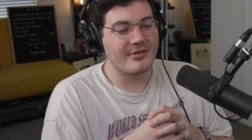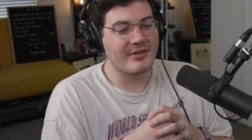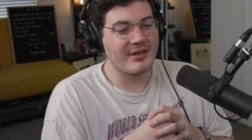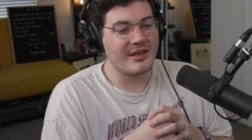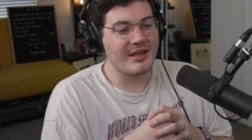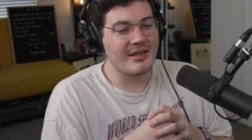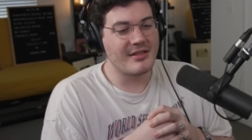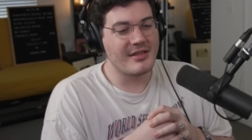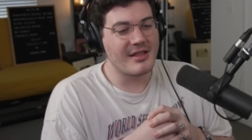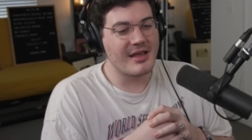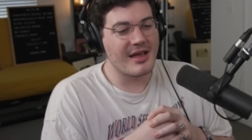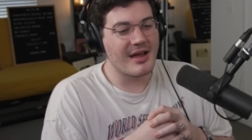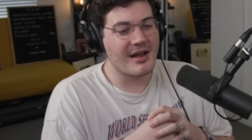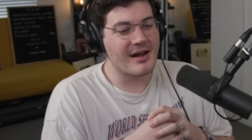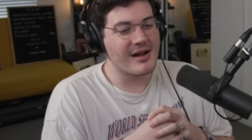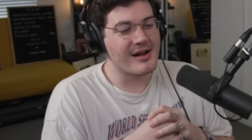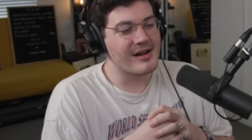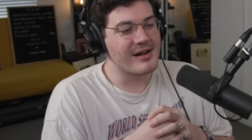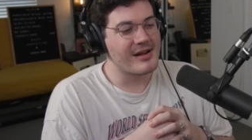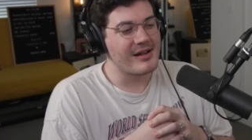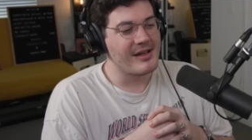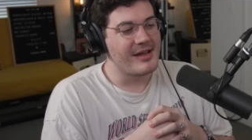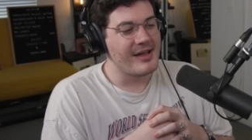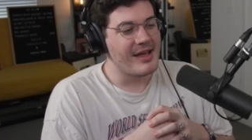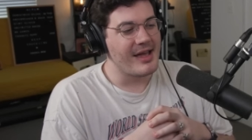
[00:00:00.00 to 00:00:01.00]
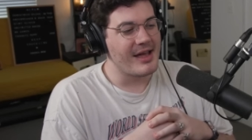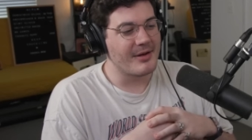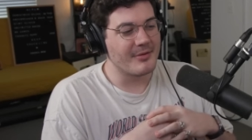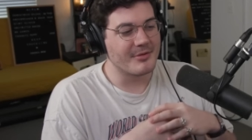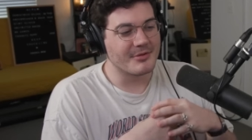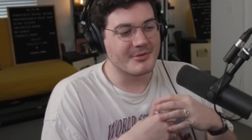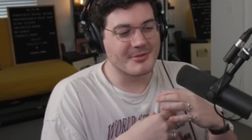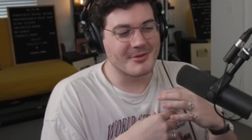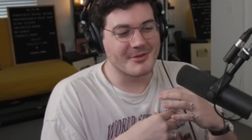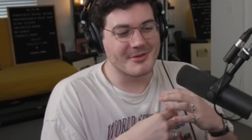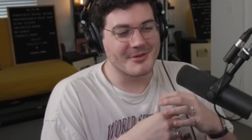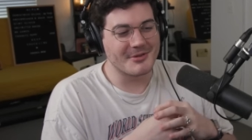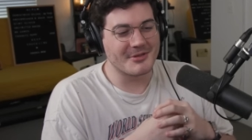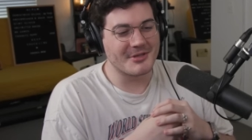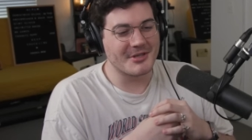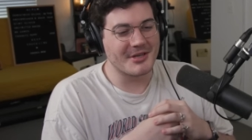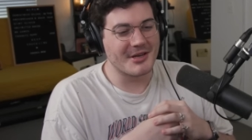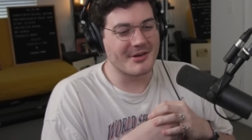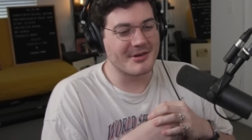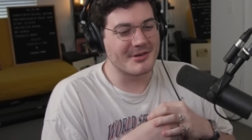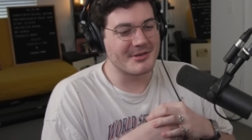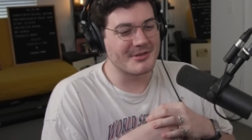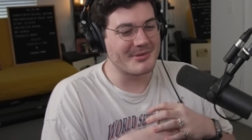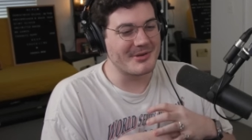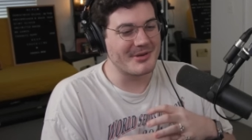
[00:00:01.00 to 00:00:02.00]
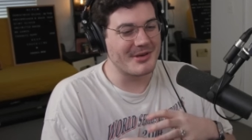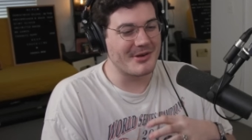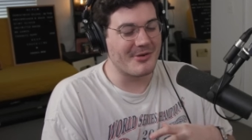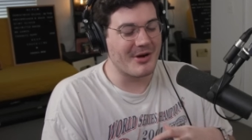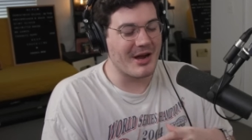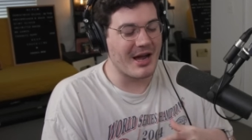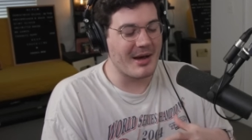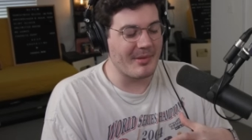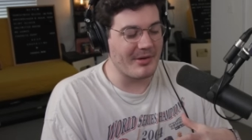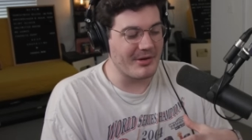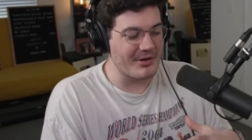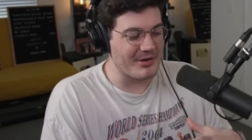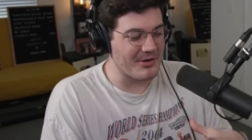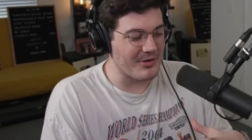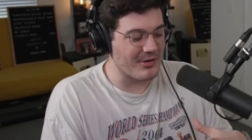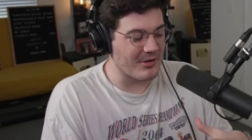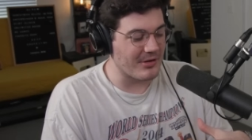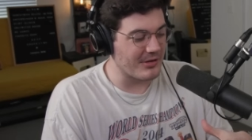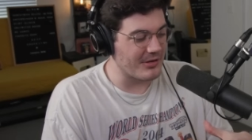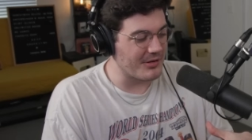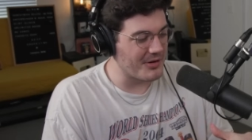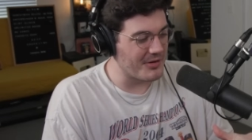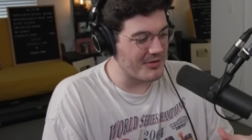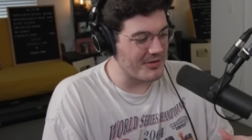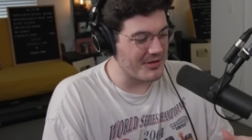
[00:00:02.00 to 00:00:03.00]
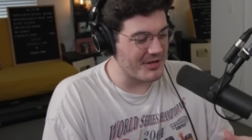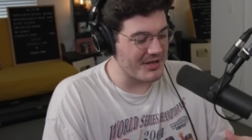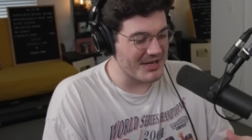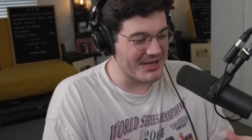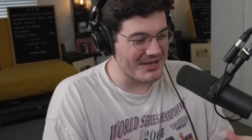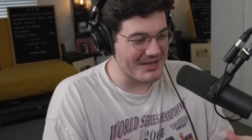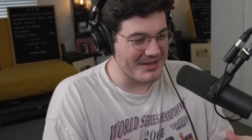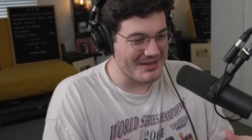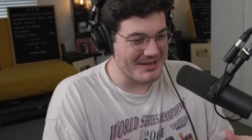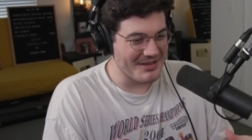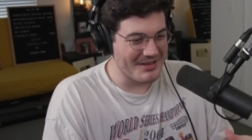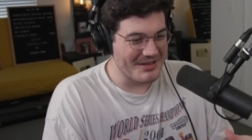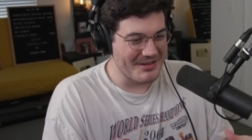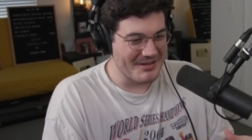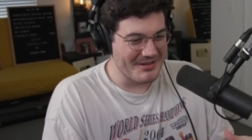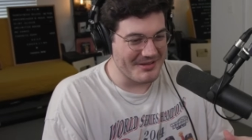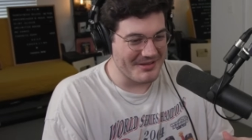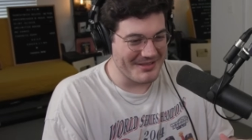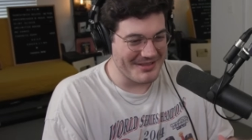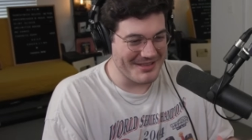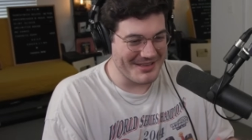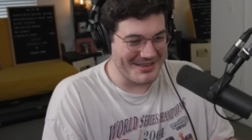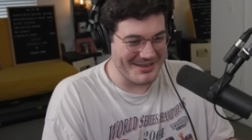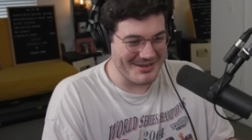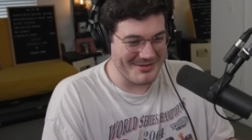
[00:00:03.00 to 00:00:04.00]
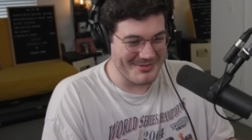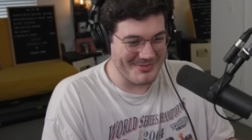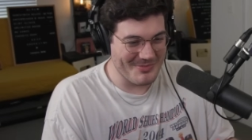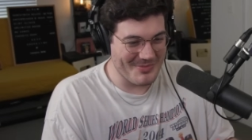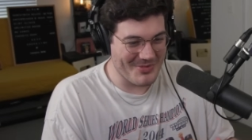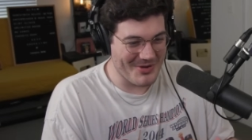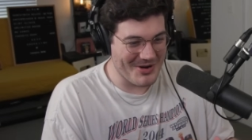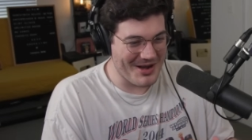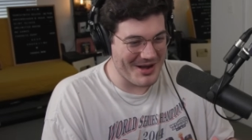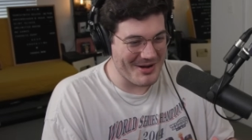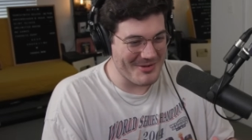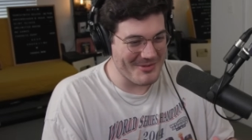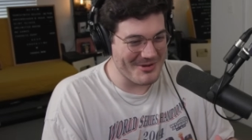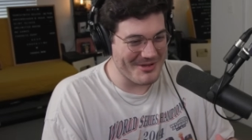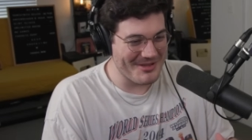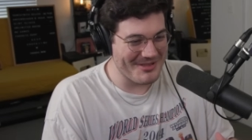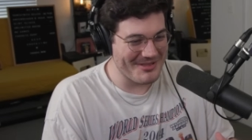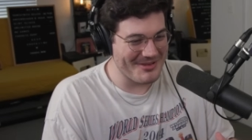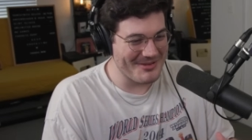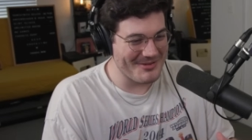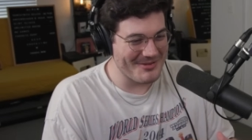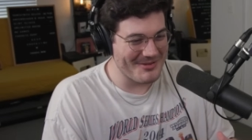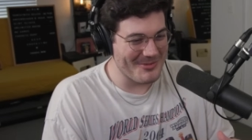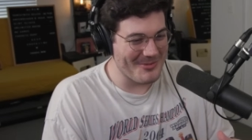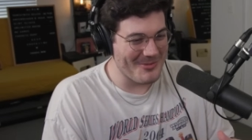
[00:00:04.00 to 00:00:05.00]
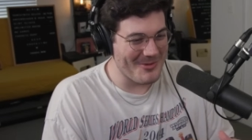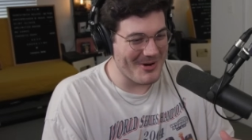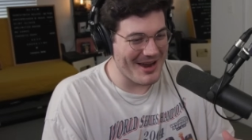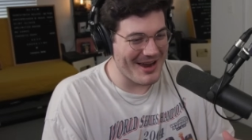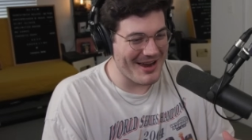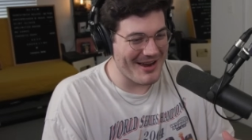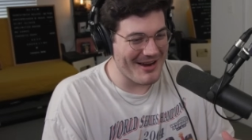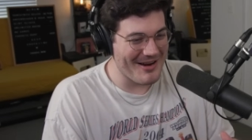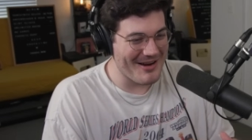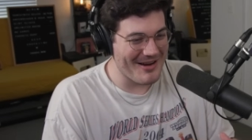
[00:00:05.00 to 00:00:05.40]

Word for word: in there, and it was one of those scenarios where you grab all your clothing that you brought with you to wear